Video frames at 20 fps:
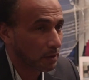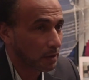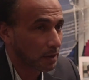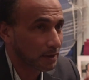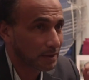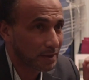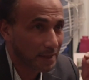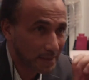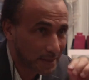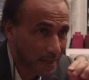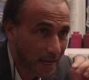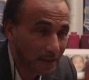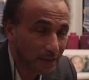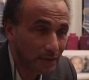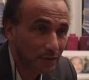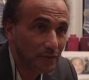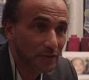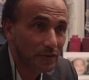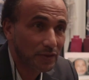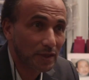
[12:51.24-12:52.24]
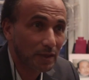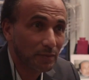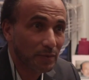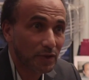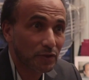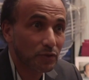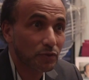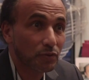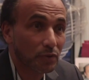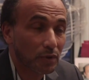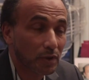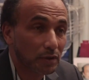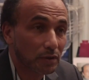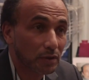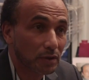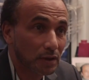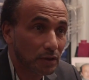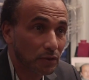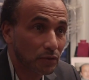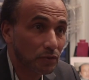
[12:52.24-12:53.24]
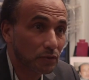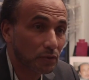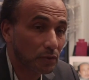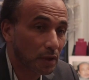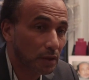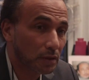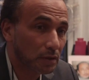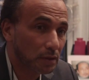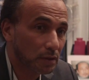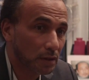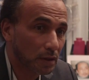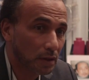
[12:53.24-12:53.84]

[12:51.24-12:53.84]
It's exactly the same as in Surah